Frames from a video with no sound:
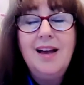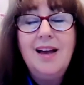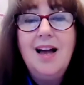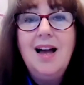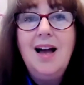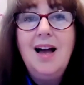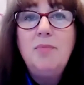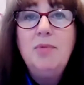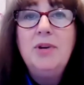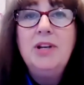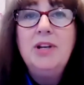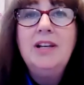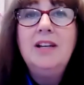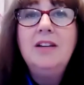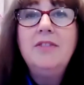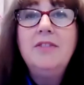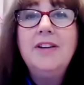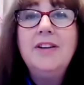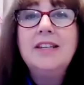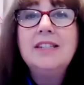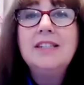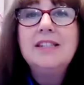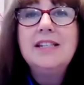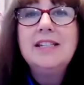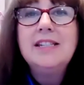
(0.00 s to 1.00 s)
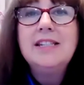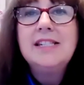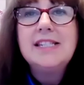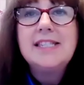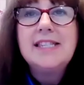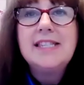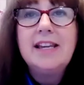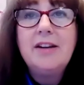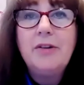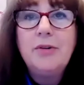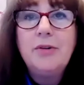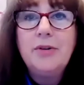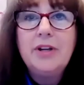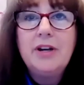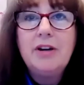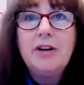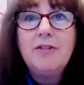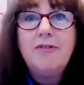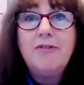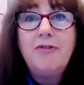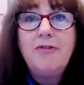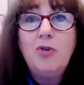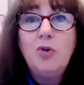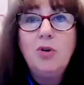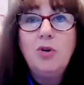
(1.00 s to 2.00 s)
I've been living in this area
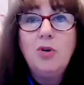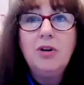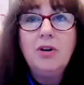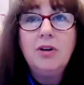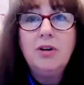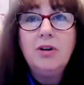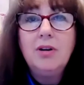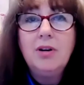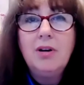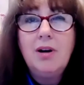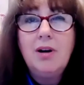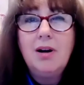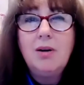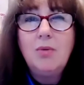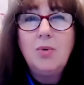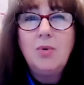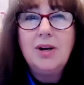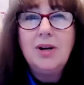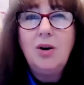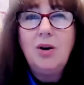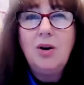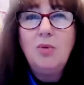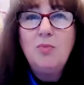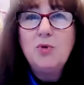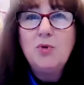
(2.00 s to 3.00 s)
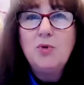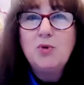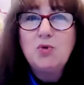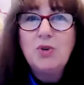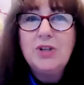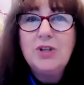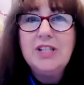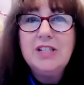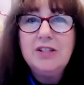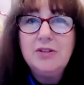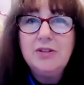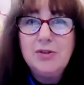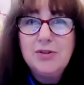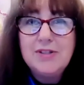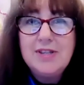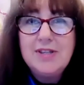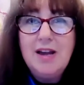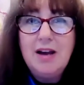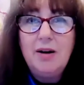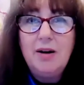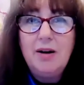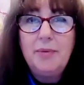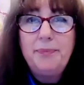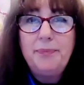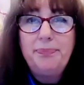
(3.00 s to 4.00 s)
for almost 20 years
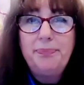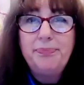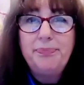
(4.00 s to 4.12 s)
now.